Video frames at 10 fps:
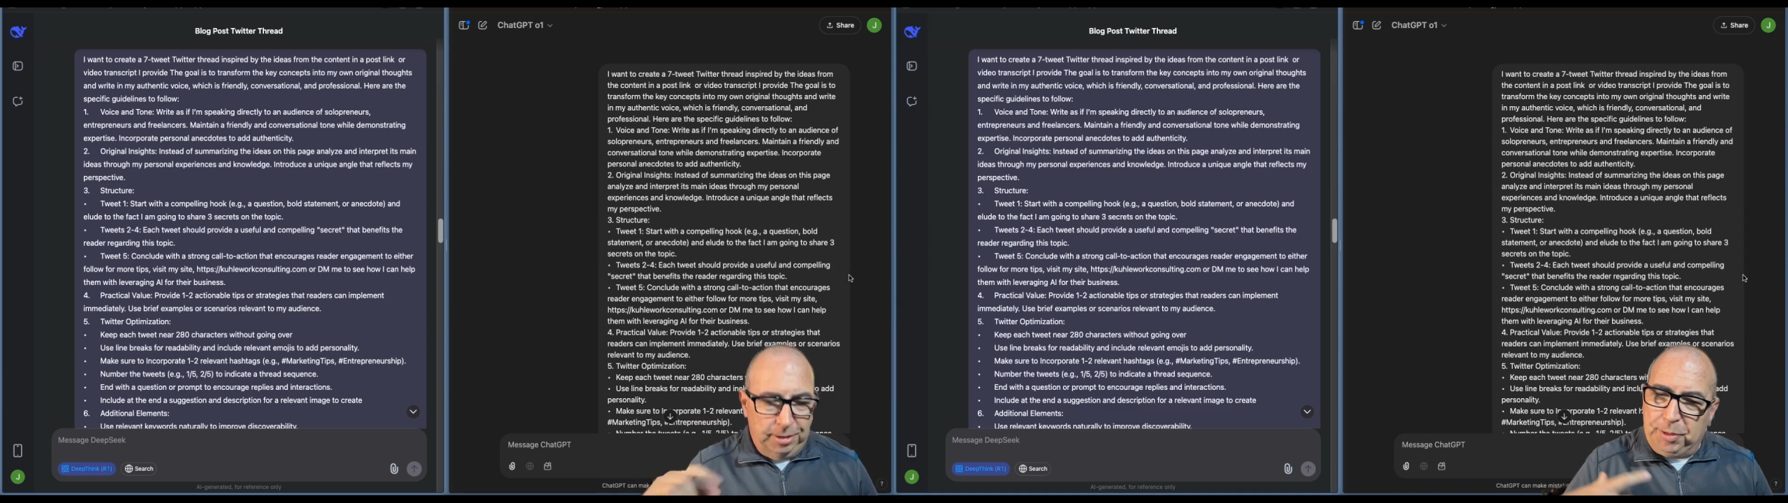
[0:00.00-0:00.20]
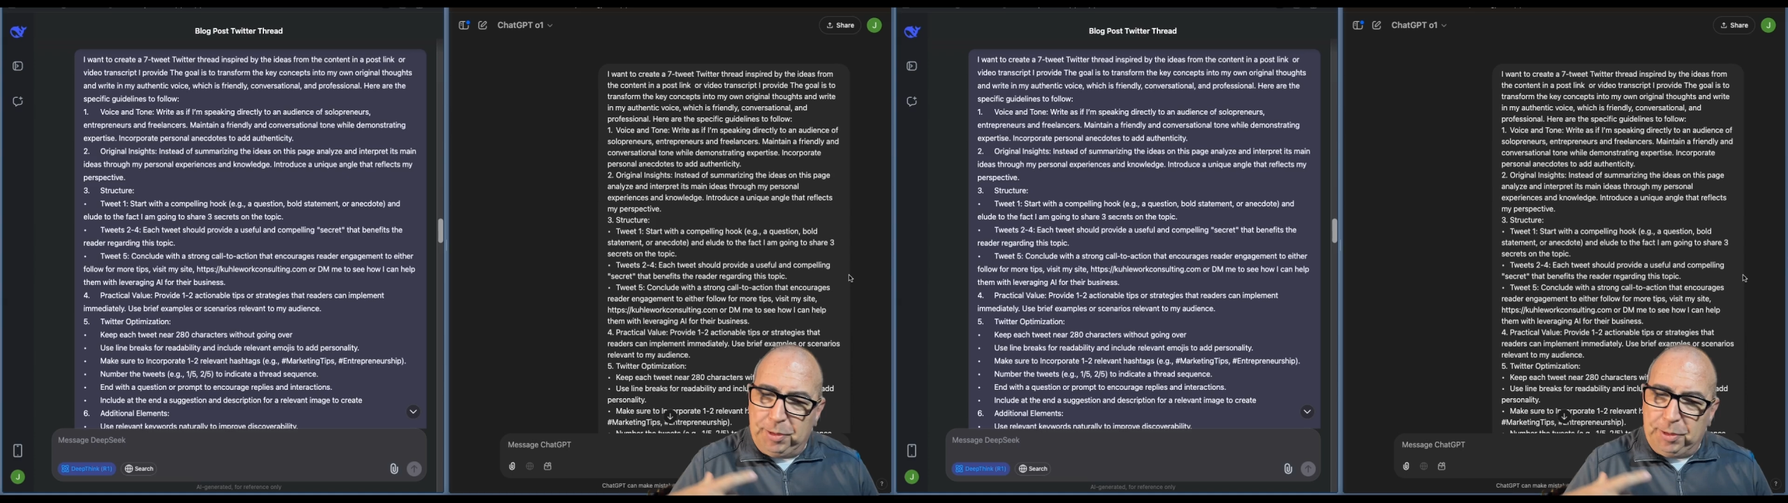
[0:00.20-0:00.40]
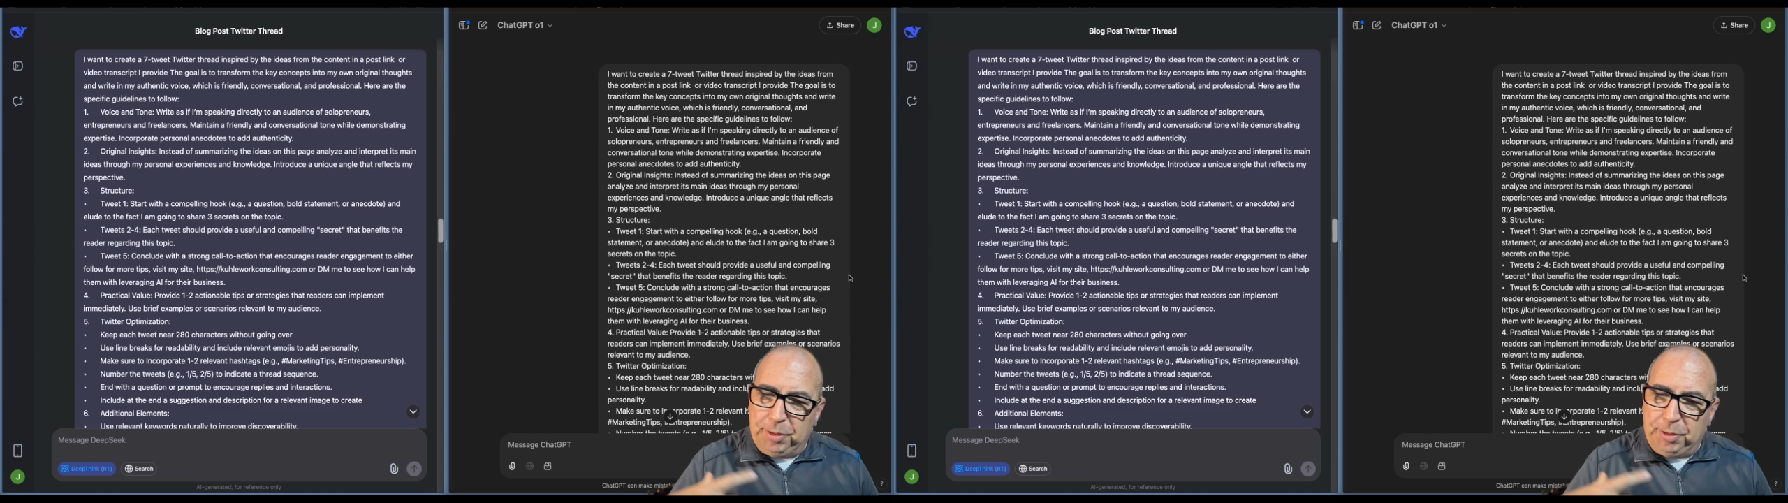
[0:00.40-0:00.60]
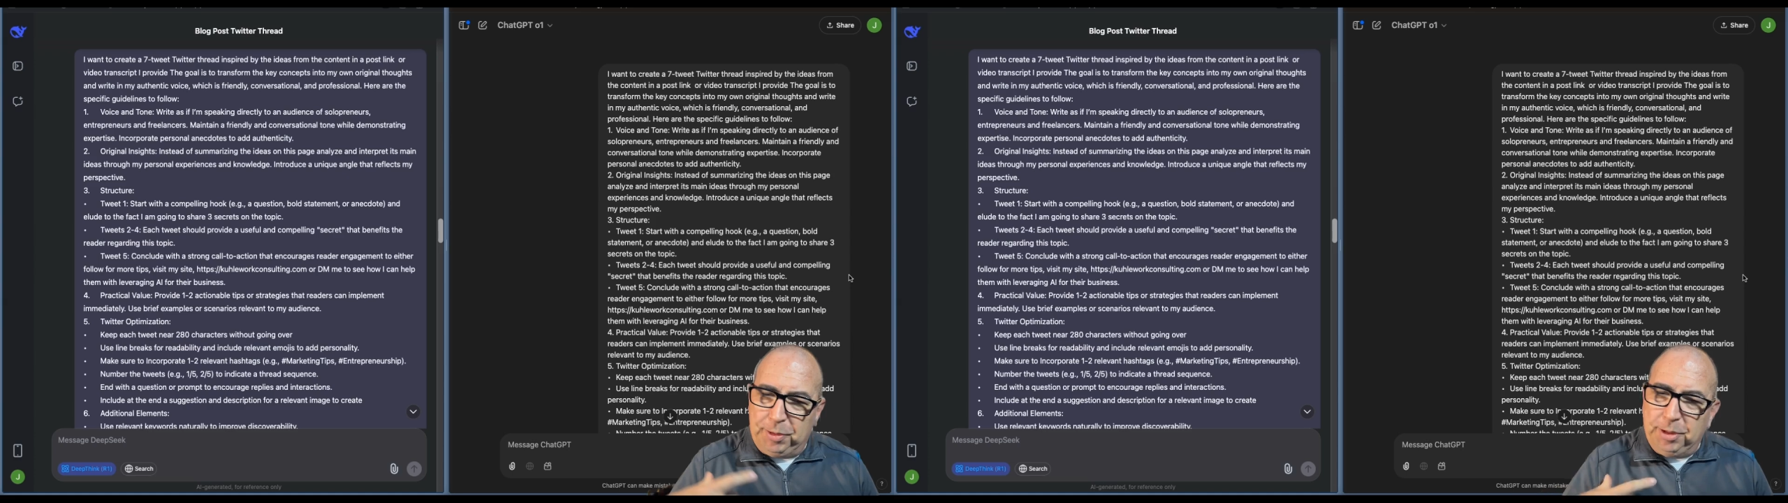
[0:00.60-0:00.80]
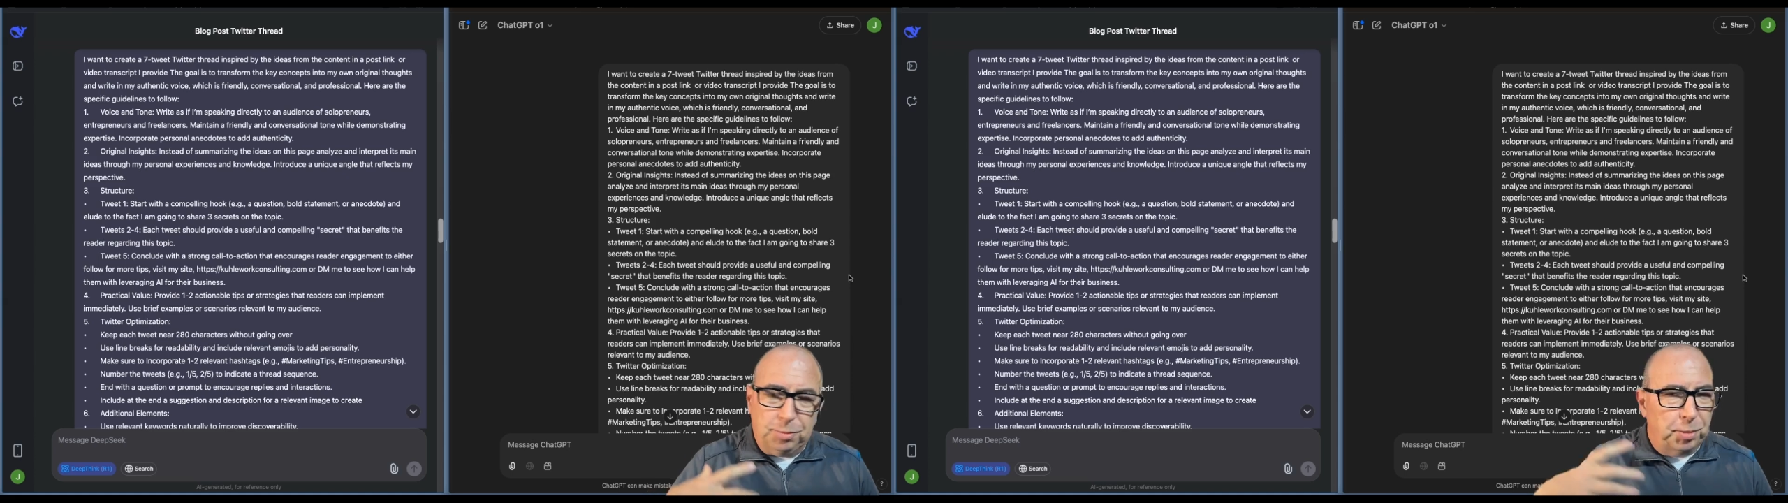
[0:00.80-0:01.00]
The
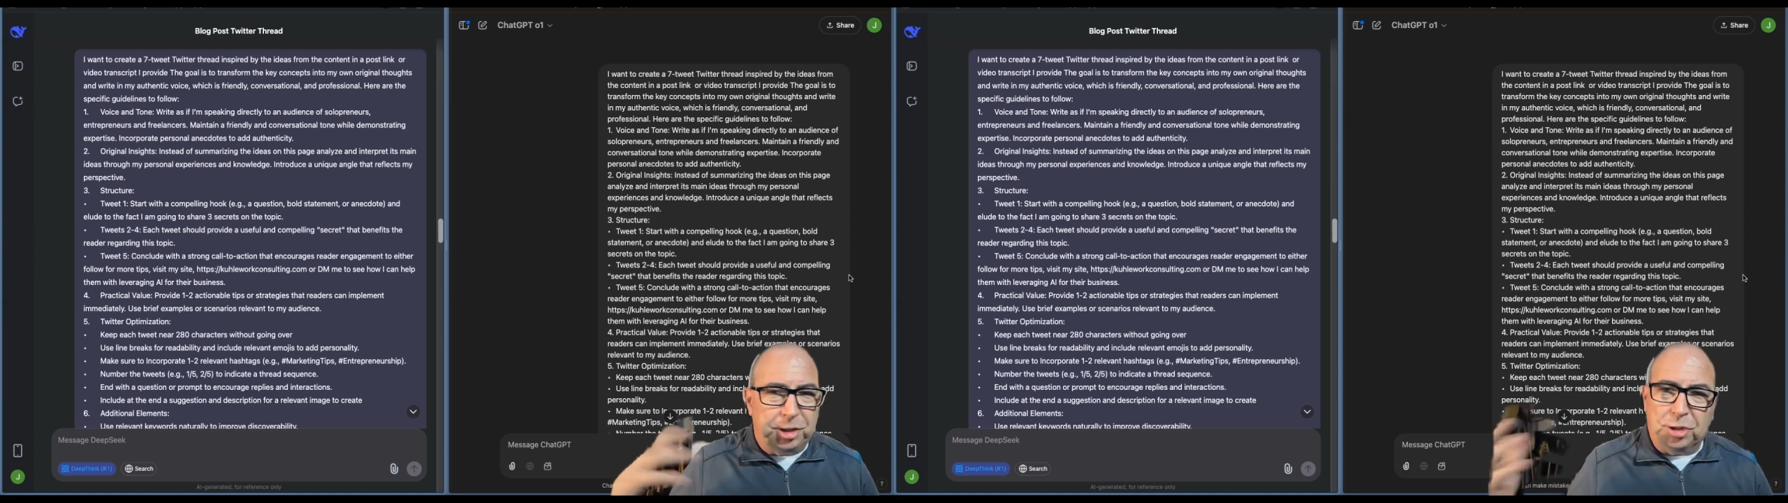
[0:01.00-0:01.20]
prompt is much